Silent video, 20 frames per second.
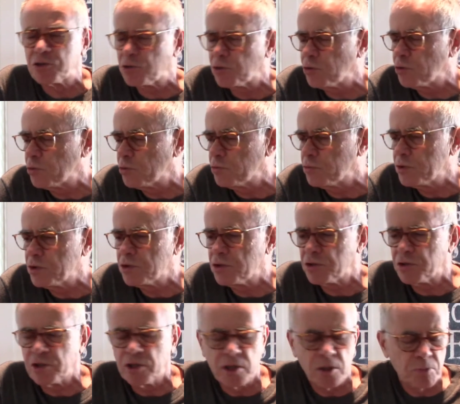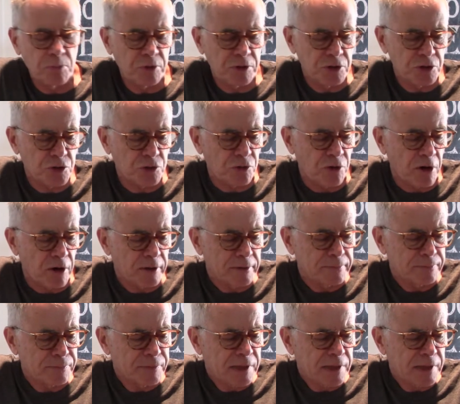so it was pretty strong.